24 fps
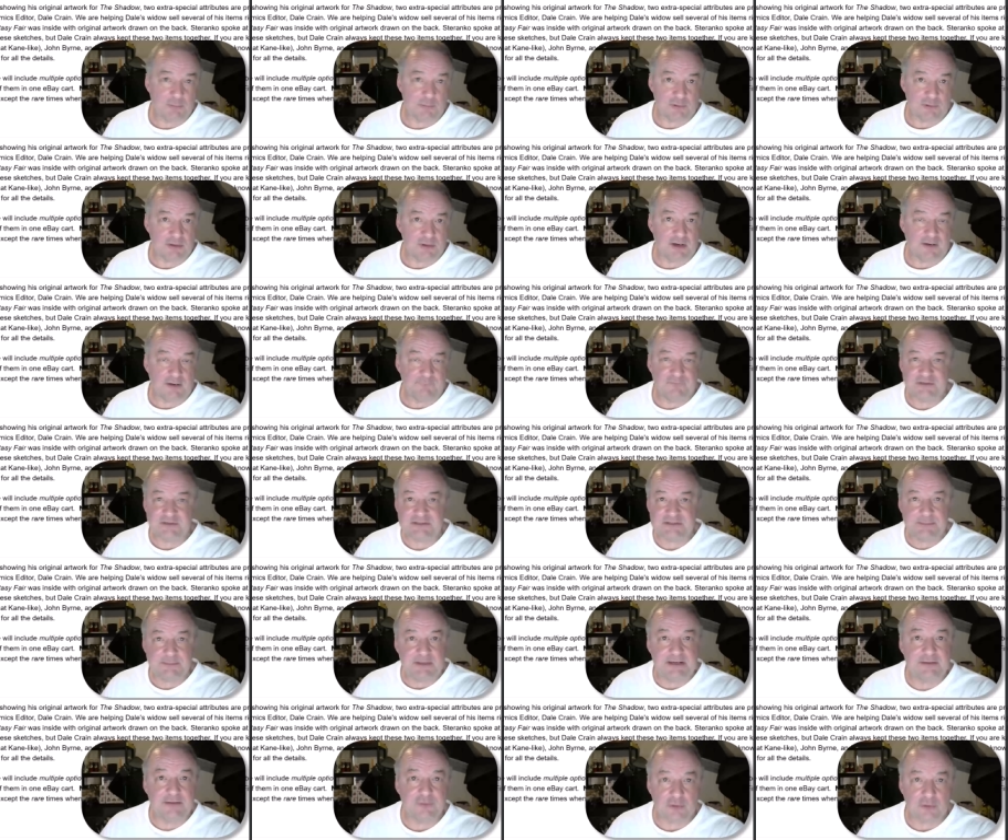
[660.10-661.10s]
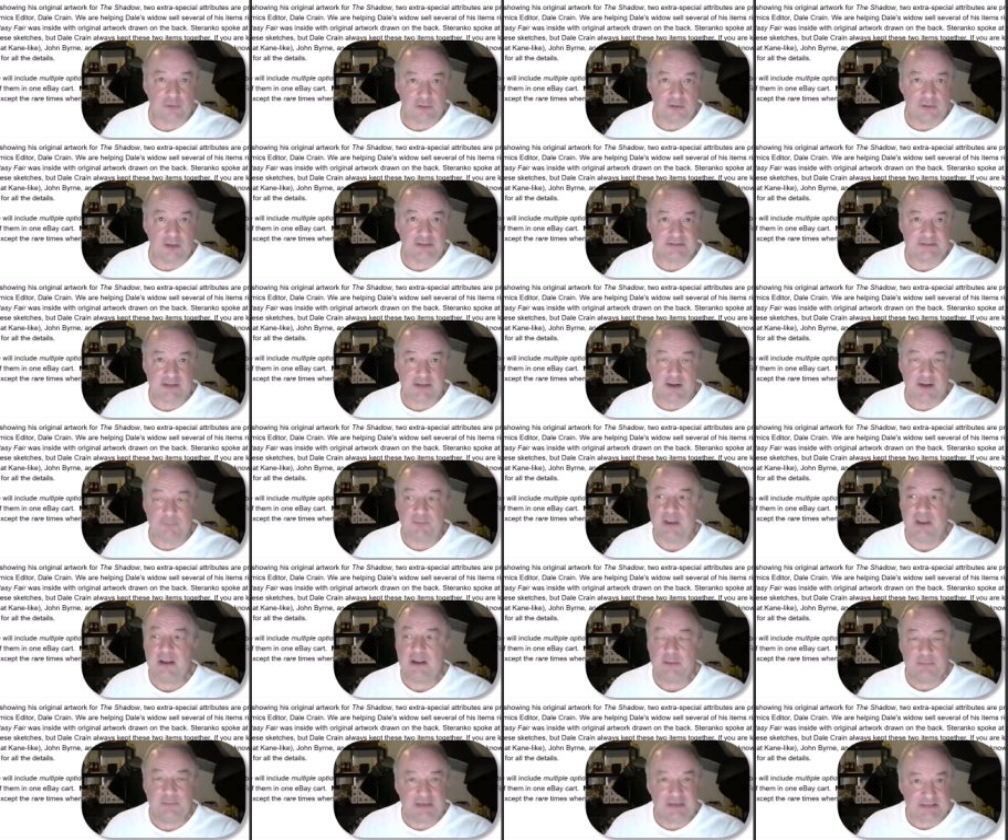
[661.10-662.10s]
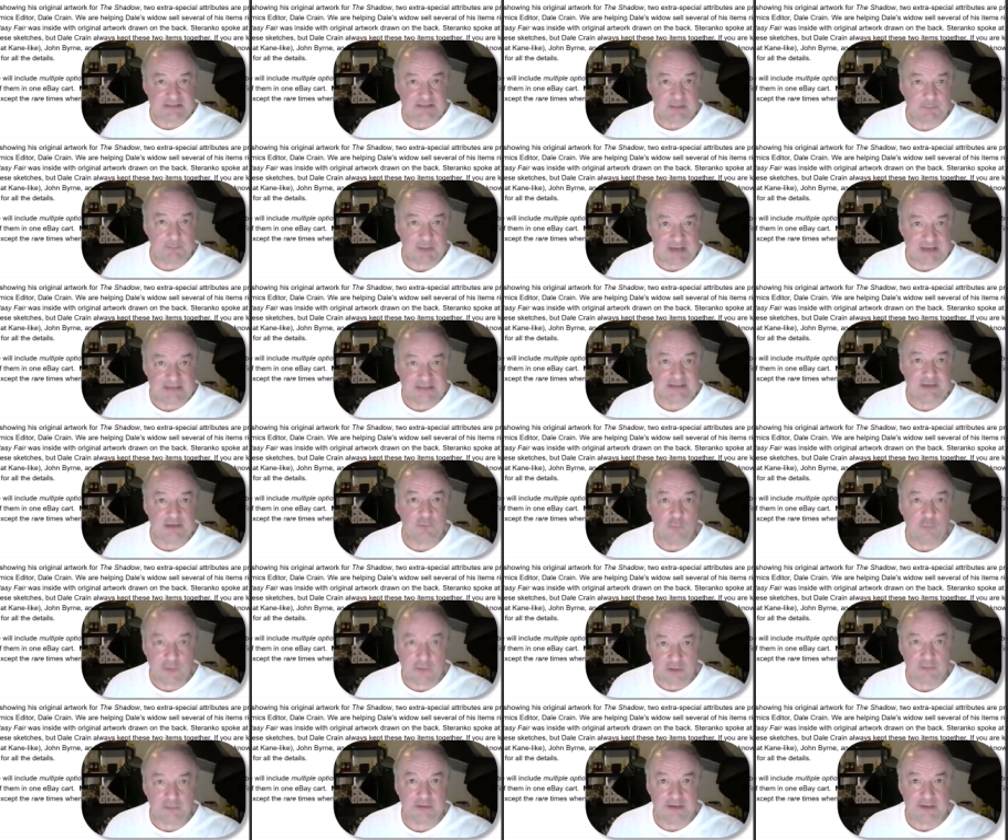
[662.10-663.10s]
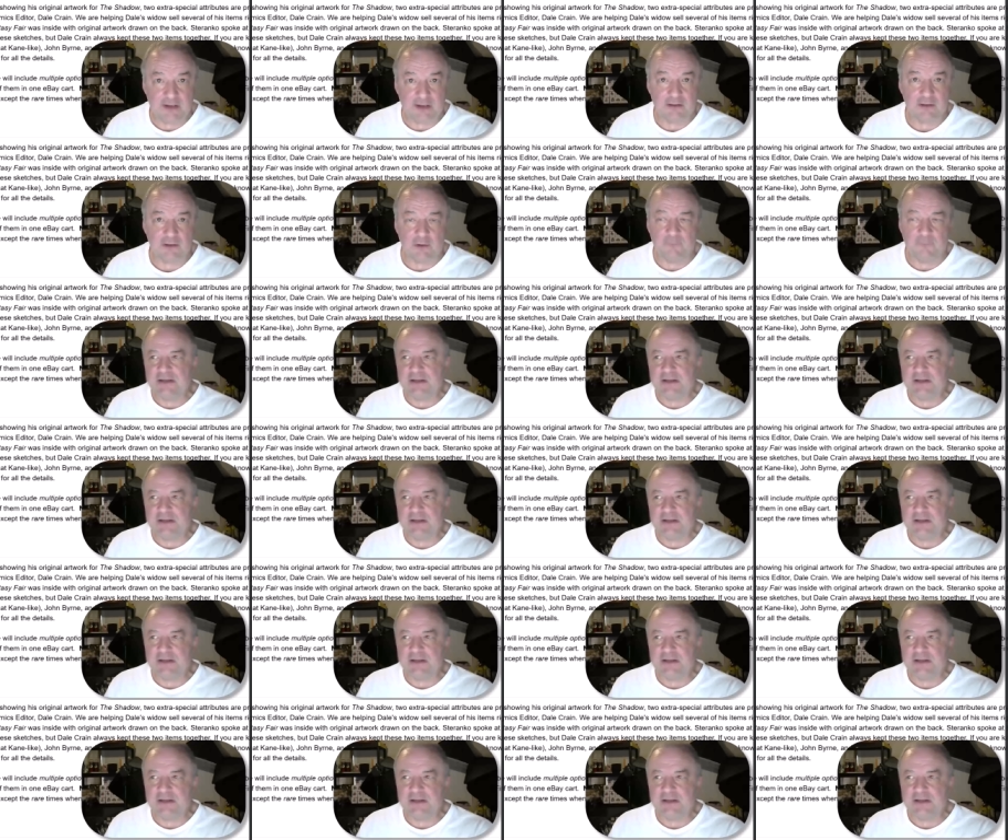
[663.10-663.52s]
or not that's been in there a long time, because the painting will yellow.